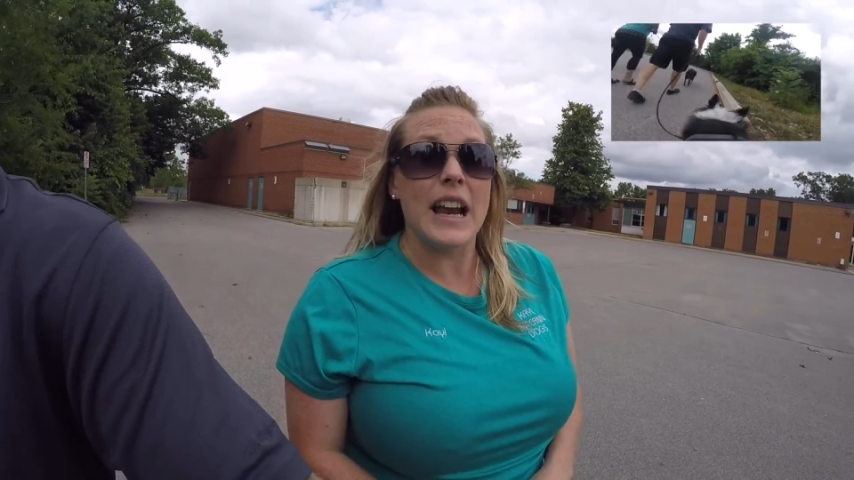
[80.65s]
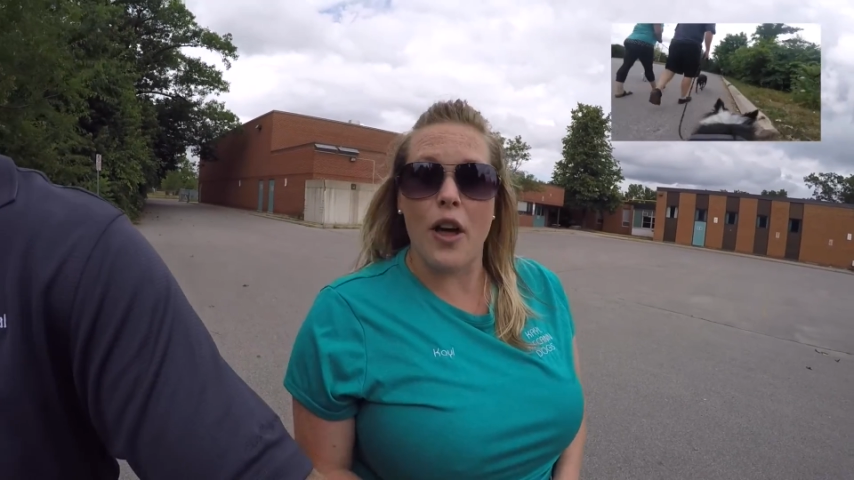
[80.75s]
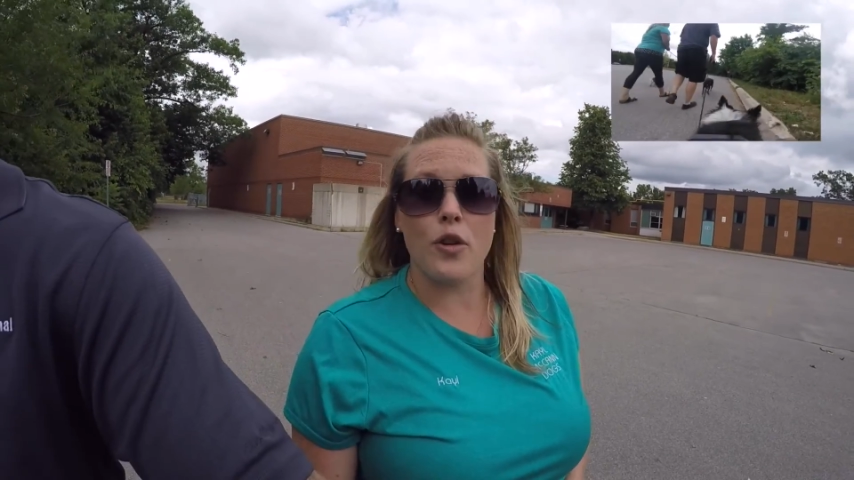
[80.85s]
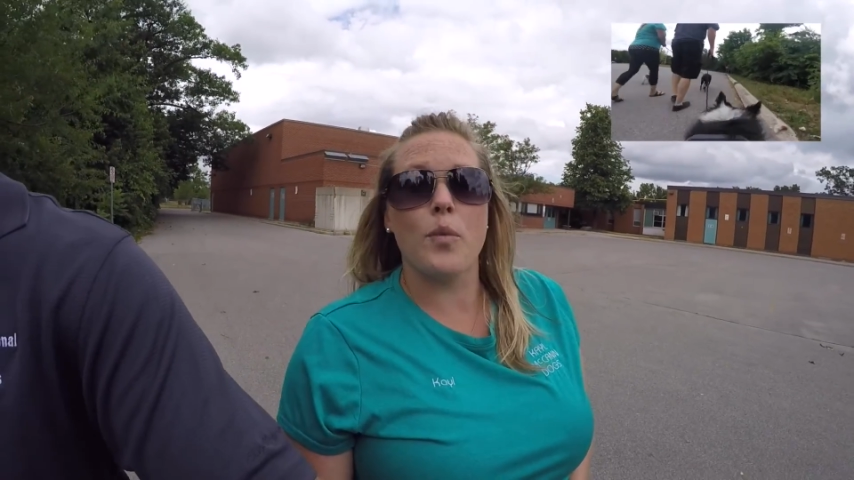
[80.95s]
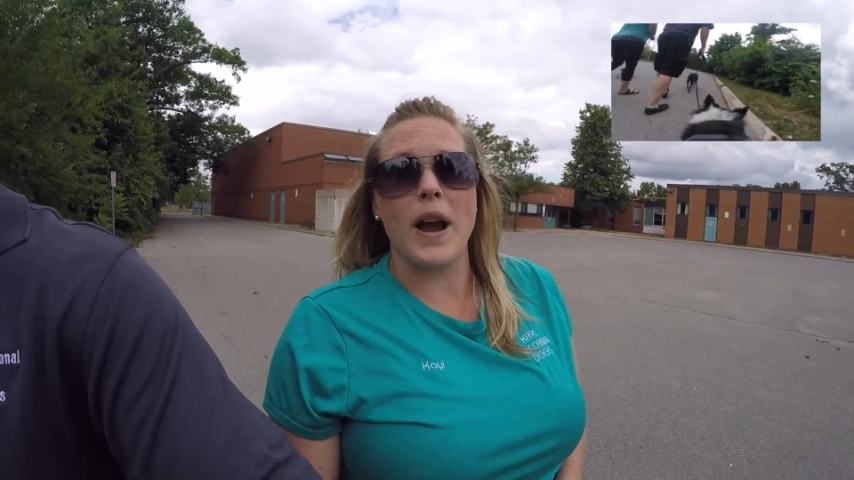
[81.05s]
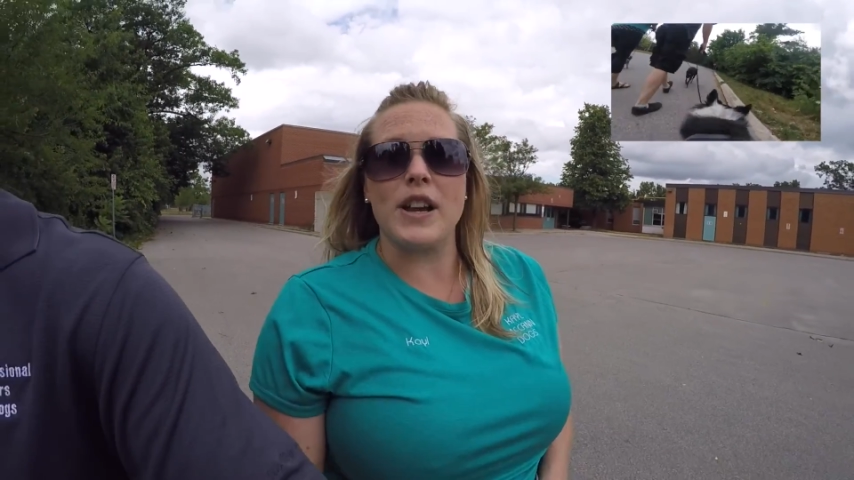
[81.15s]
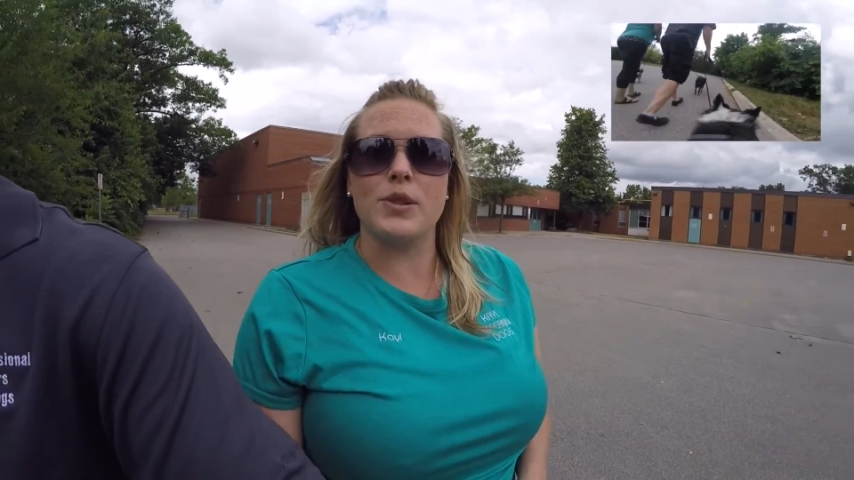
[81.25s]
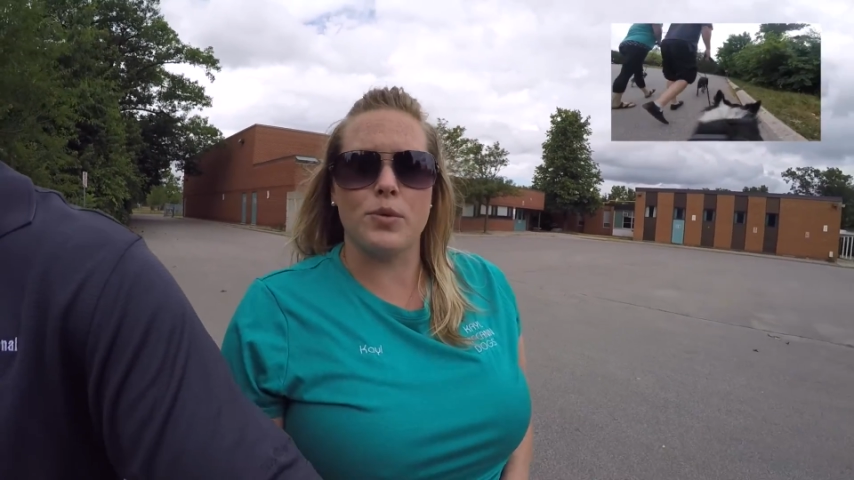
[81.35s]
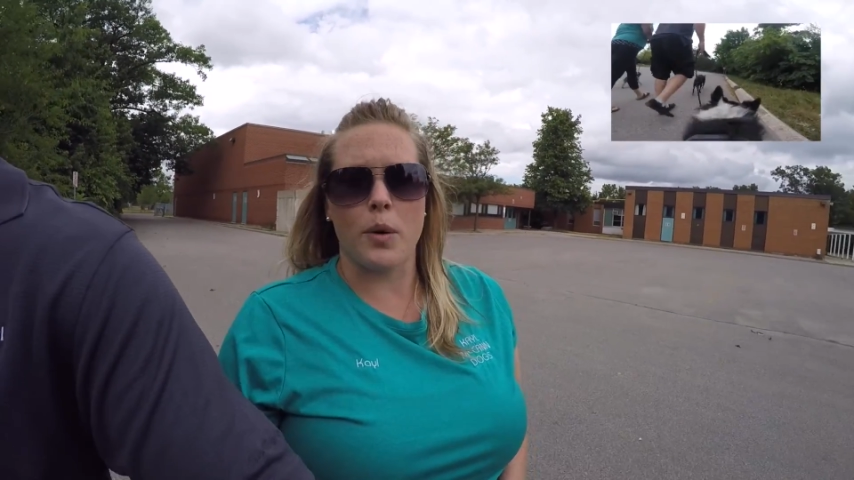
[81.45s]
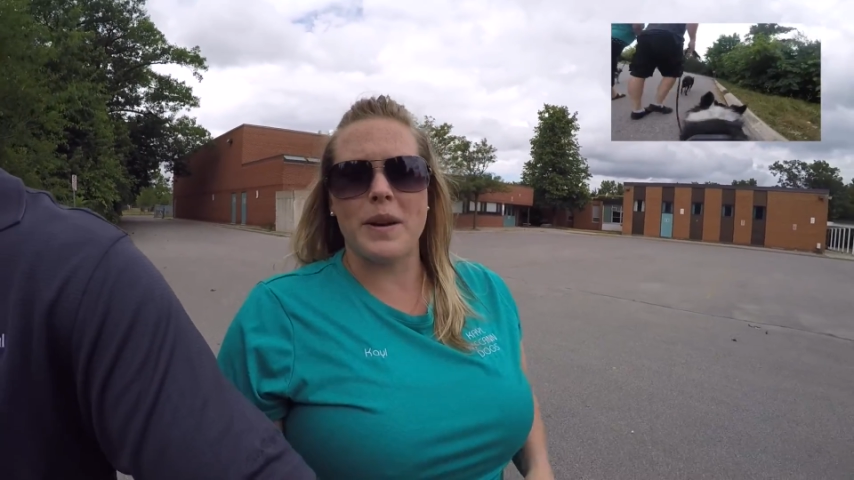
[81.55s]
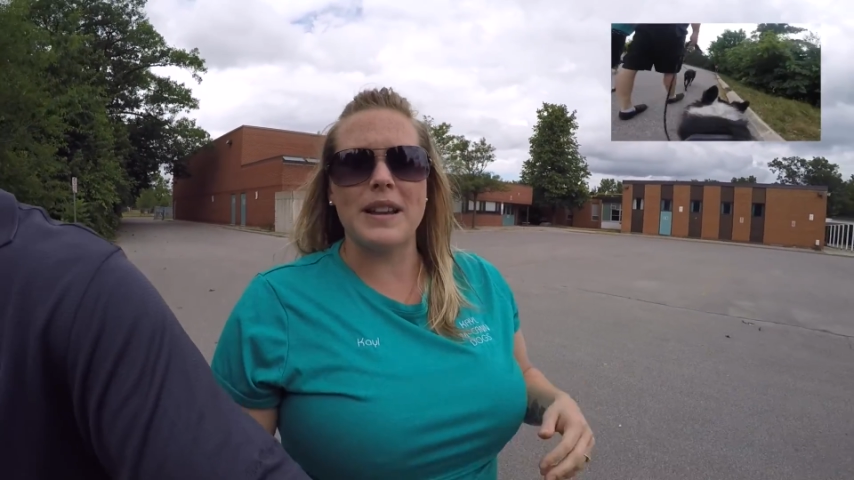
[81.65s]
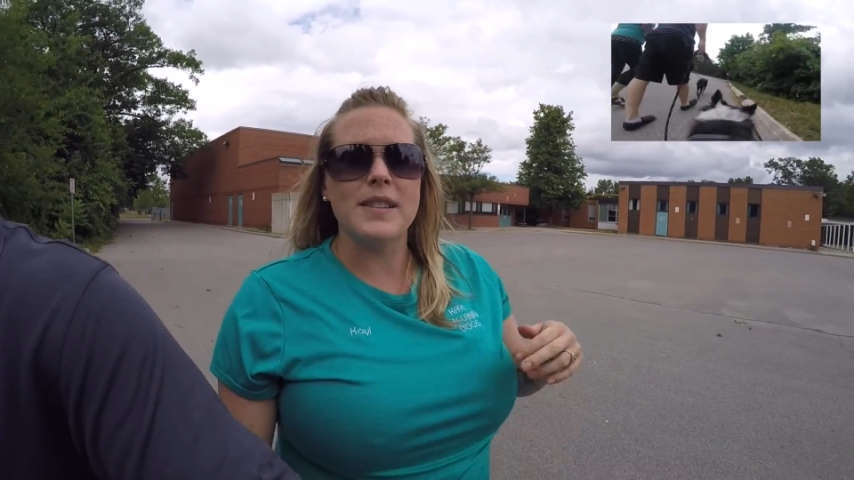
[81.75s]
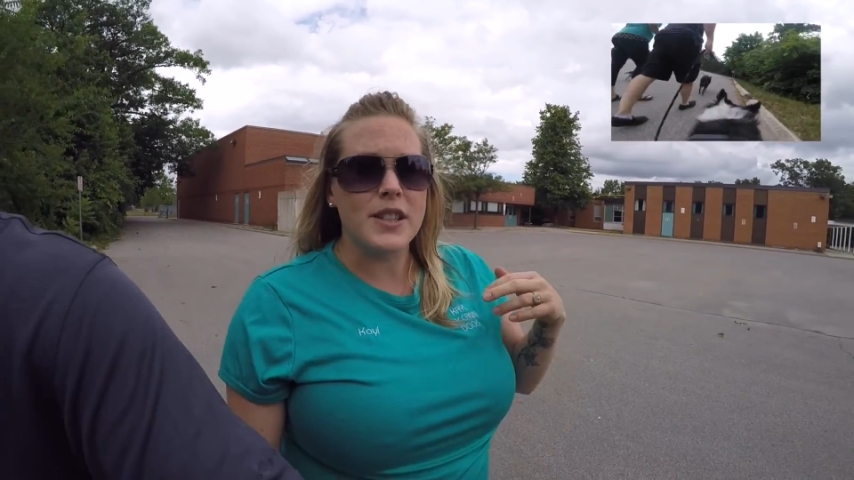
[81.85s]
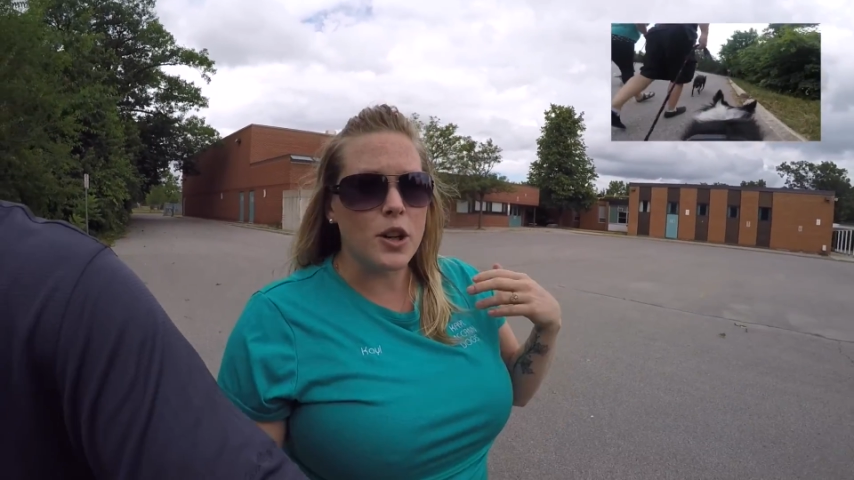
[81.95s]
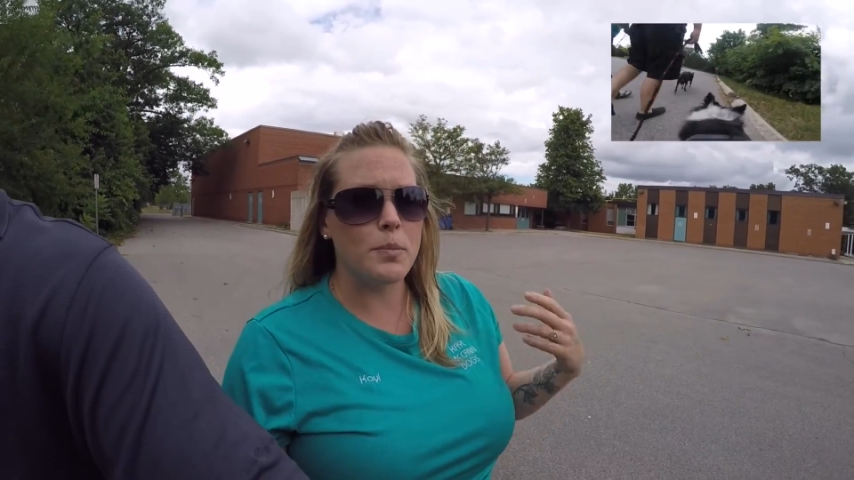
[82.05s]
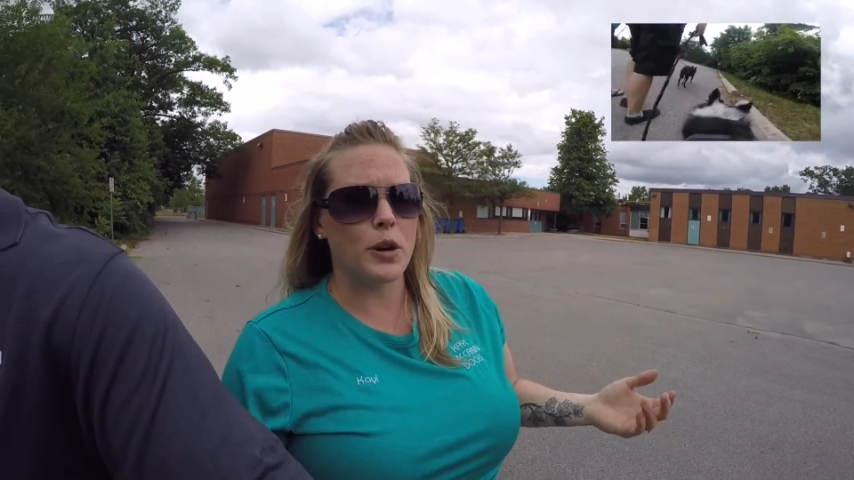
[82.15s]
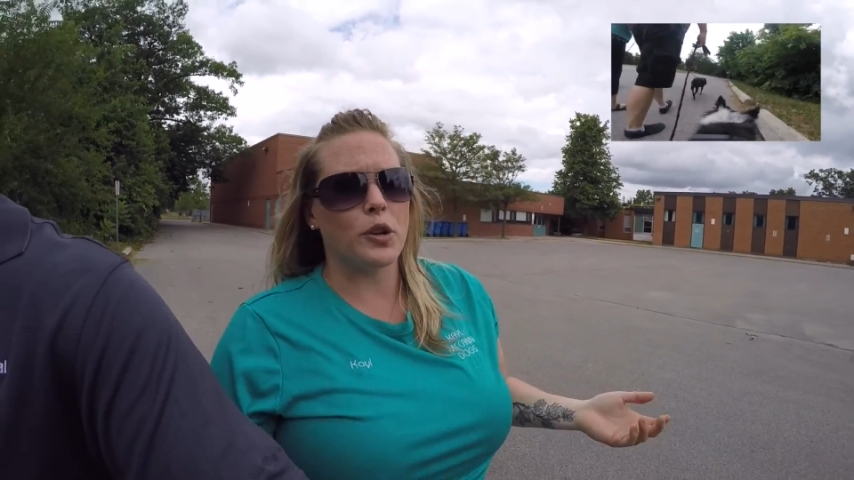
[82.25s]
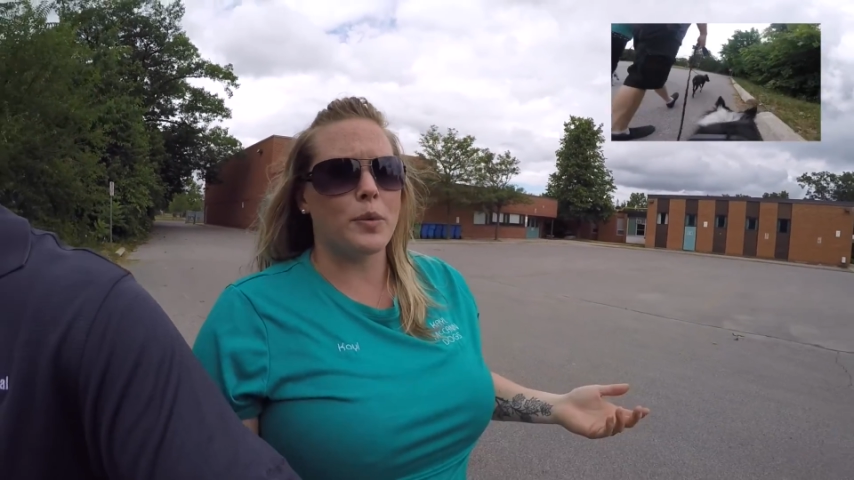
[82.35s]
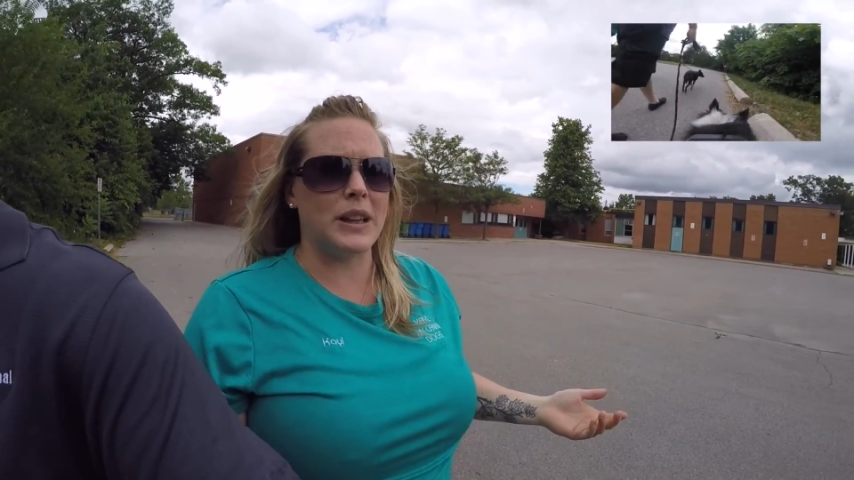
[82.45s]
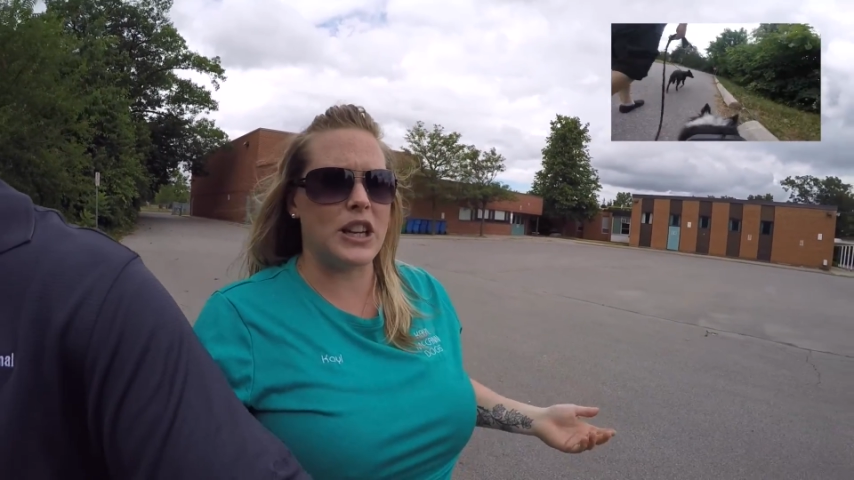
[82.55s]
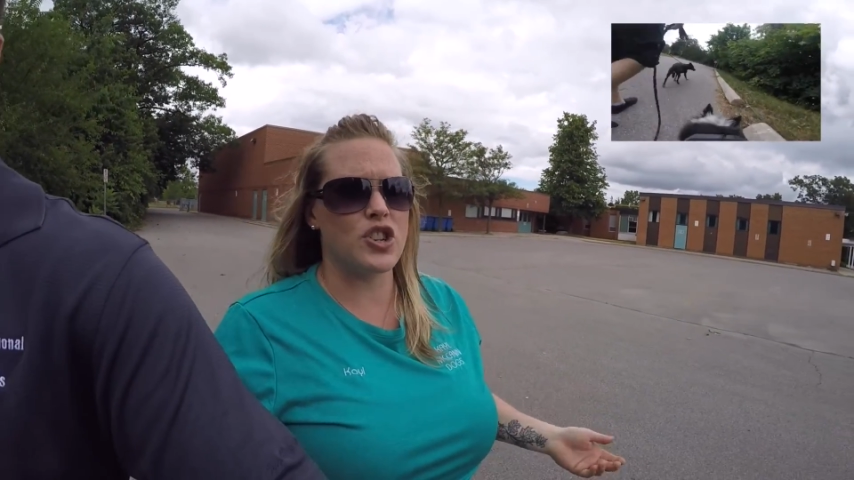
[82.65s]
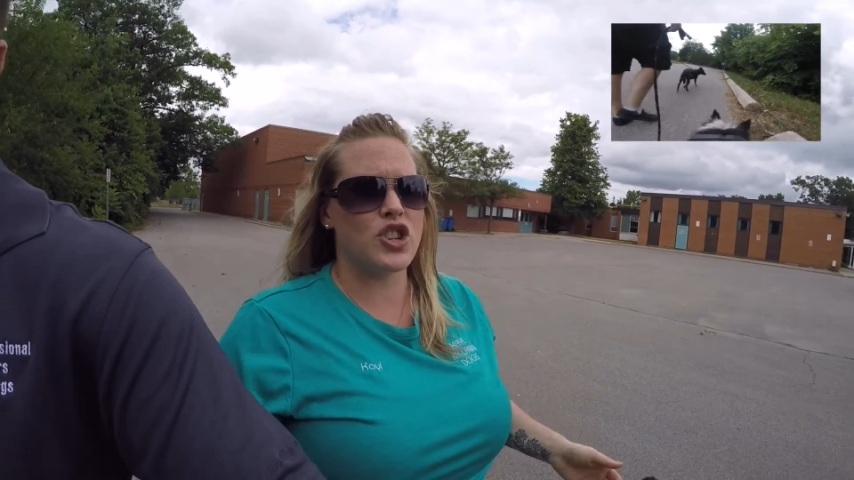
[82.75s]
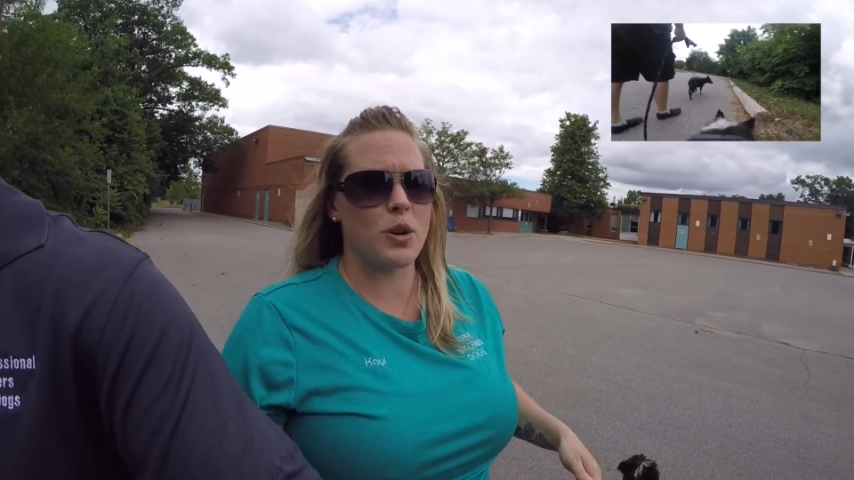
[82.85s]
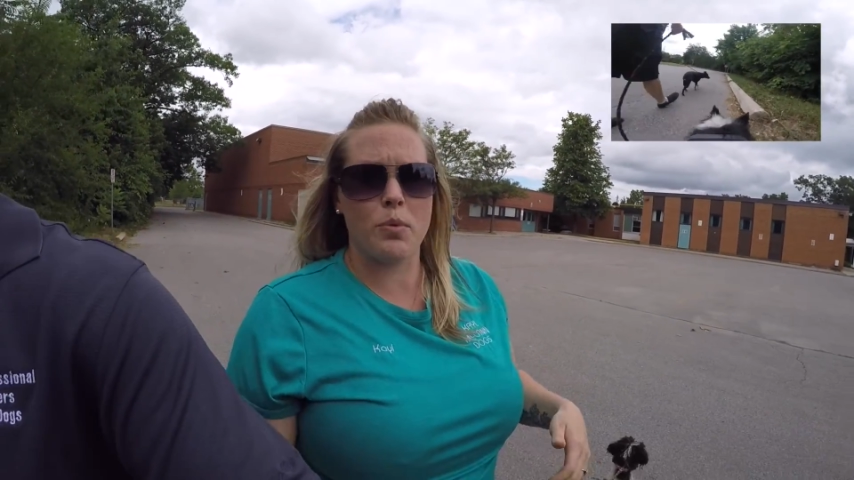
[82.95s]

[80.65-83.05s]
other ways where we can still build our relationship,